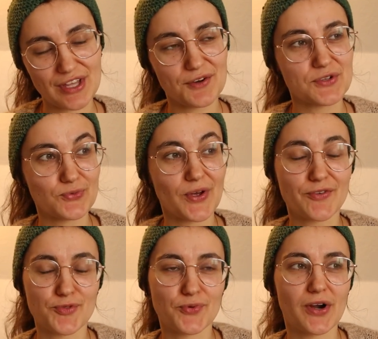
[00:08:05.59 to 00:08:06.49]
That was one
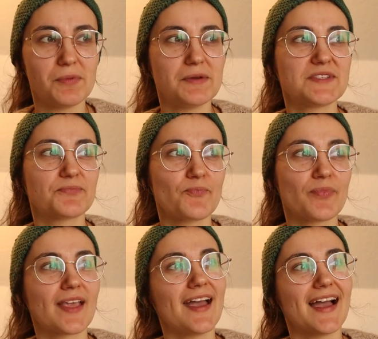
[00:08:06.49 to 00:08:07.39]
of the problems,
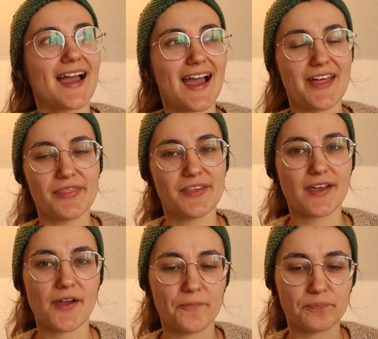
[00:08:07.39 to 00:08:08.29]
and
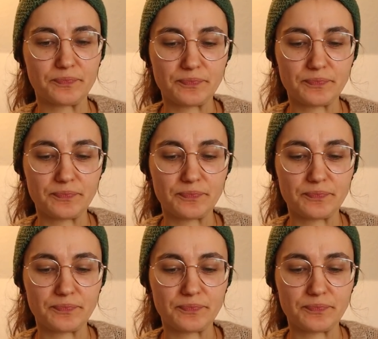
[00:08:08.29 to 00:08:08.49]
the